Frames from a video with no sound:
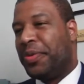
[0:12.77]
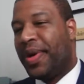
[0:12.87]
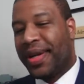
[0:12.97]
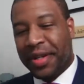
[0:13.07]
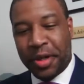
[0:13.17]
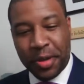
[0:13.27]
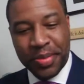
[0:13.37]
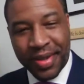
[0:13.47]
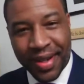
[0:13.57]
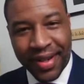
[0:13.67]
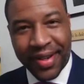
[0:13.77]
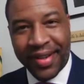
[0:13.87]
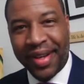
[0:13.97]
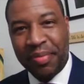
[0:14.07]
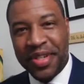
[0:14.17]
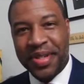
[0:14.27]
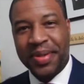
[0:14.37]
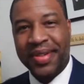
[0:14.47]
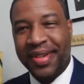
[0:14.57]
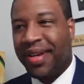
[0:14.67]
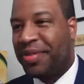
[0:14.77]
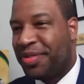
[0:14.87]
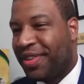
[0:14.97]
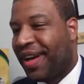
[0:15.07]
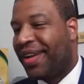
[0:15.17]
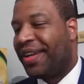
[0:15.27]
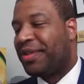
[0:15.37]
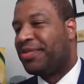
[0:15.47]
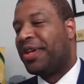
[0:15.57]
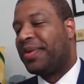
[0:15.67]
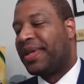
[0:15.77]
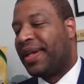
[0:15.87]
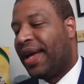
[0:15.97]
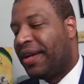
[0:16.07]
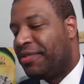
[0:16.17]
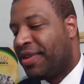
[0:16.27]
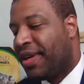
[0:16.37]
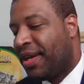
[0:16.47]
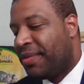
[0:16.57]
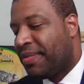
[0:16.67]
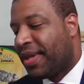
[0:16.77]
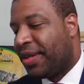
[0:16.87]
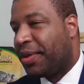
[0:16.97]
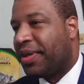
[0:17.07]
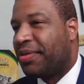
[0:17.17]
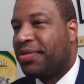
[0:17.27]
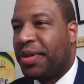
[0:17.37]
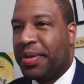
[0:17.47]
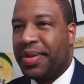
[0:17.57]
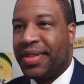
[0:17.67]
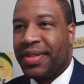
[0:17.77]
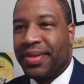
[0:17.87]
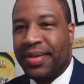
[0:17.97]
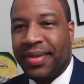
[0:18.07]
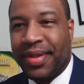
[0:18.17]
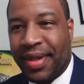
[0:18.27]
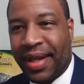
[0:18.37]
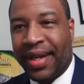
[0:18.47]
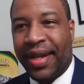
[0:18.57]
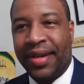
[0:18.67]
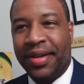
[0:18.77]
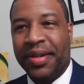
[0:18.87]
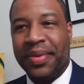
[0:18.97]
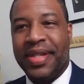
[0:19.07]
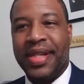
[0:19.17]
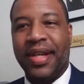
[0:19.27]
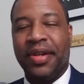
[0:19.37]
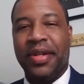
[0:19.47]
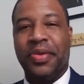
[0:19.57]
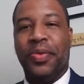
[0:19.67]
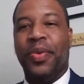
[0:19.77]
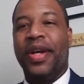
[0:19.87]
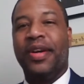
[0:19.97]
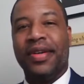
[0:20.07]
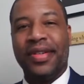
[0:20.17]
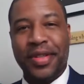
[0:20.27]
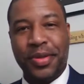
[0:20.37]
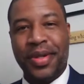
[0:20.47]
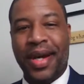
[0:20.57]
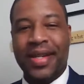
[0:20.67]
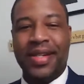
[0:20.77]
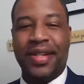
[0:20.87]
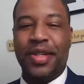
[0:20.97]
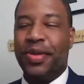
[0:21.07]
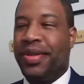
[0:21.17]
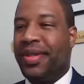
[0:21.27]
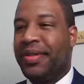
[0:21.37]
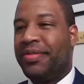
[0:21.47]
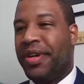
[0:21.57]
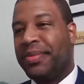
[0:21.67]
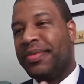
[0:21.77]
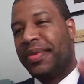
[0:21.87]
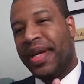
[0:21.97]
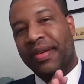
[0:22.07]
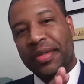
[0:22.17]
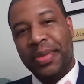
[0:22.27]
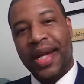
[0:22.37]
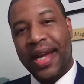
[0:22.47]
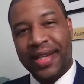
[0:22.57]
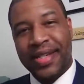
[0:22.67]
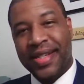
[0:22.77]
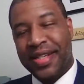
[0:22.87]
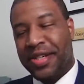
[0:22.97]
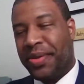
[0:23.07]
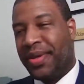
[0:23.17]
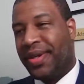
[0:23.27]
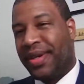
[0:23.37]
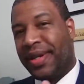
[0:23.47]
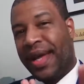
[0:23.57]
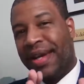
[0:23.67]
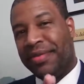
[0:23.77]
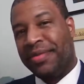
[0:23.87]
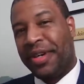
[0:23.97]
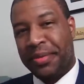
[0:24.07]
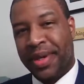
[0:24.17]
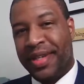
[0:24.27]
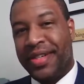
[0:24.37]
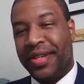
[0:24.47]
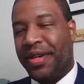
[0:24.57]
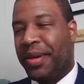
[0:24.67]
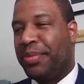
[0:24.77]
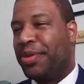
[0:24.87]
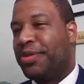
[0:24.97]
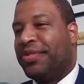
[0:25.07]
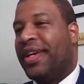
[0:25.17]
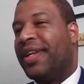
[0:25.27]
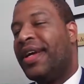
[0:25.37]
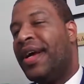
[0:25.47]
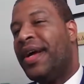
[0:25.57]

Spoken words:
Welcome to another episode of Island Forward Live. Looking forward to, again, always hearing where you guys are tuning in from. We have the behind the scenes going on live on my Instagram profile.